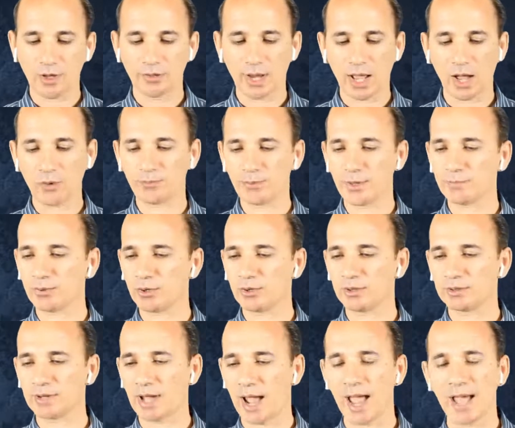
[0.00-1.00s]
now,
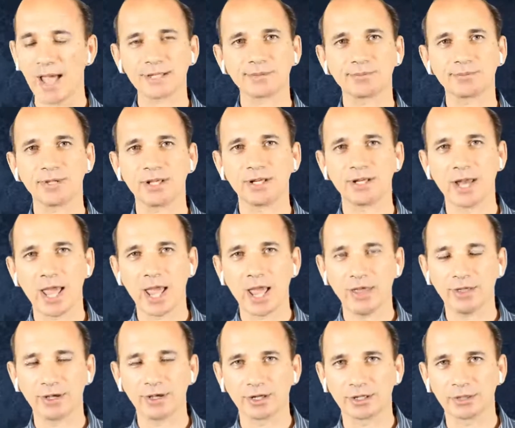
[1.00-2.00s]
people ask me
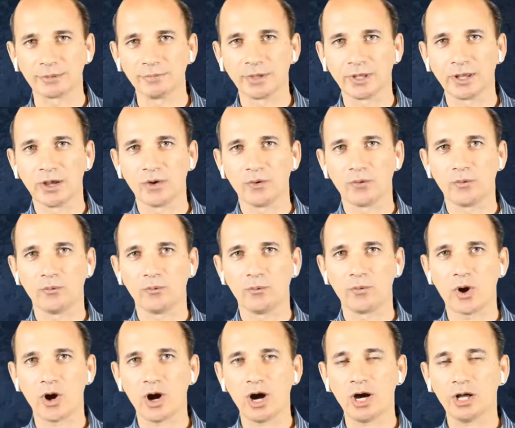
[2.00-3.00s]
later
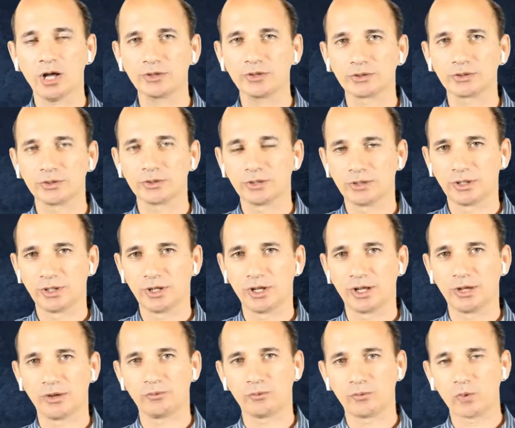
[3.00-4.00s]
why
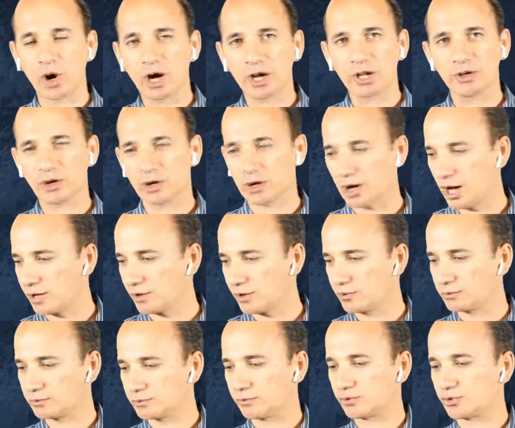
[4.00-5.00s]
I
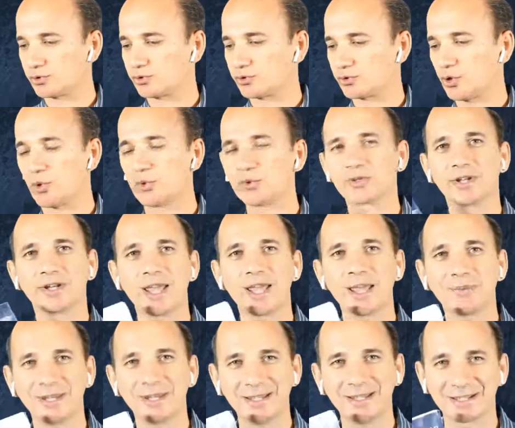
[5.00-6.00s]
chose the
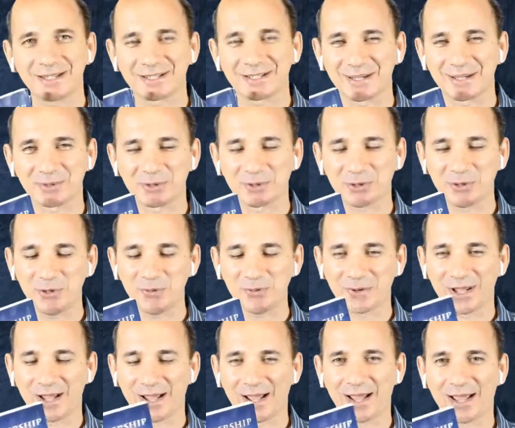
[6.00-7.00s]
name Leadership
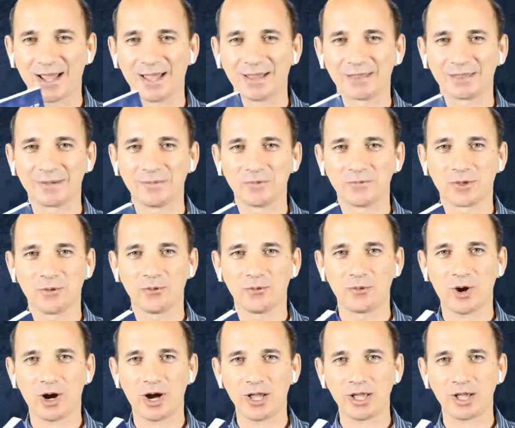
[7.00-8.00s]
Soup and
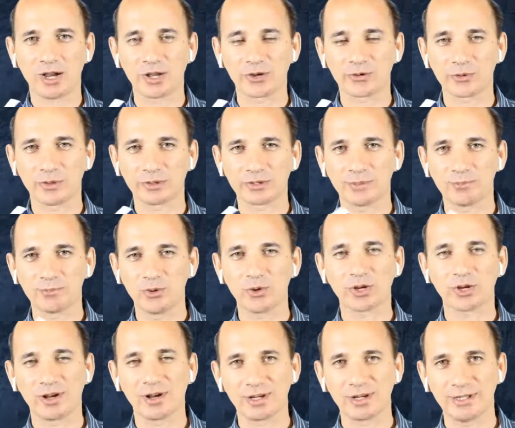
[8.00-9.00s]
why I wrote a
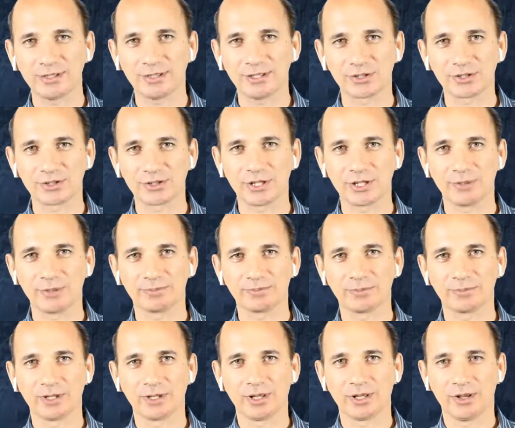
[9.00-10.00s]
book on leadership
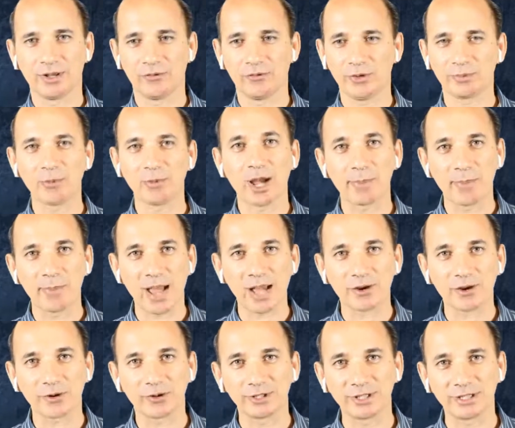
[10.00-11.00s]
with my
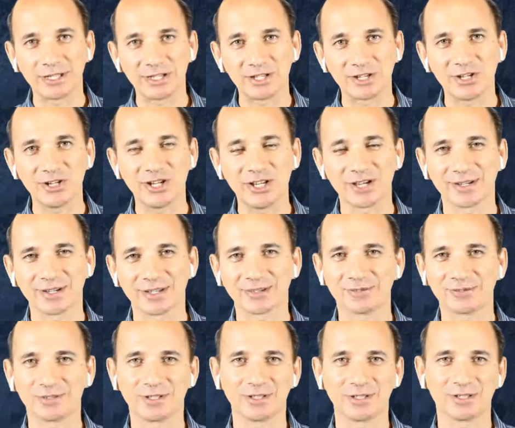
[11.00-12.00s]
background in engineering,
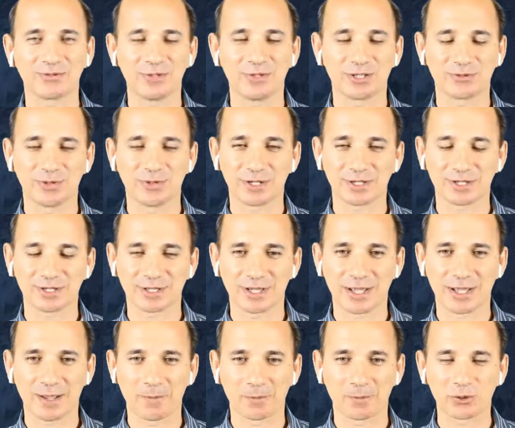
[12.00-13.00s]
which was
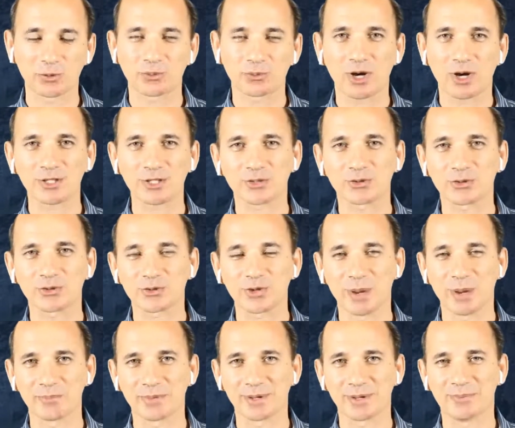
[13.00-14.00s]
surprising to
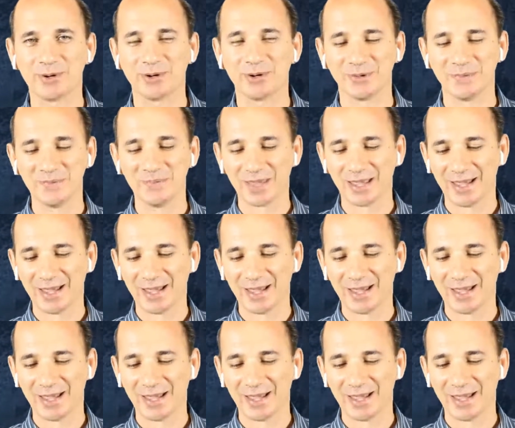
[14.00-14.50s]
some people.